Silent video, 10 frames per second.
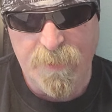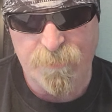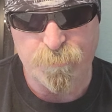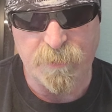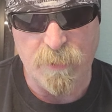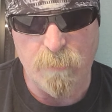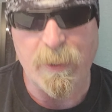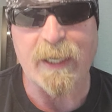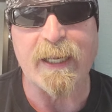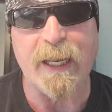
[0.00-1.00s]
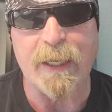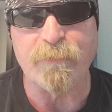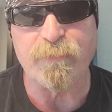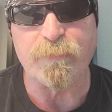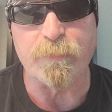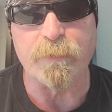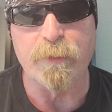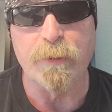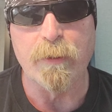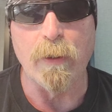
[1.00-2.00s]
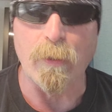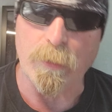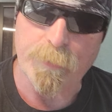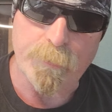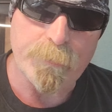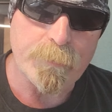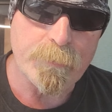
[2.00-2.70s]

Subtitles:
has become a cancer on Earth.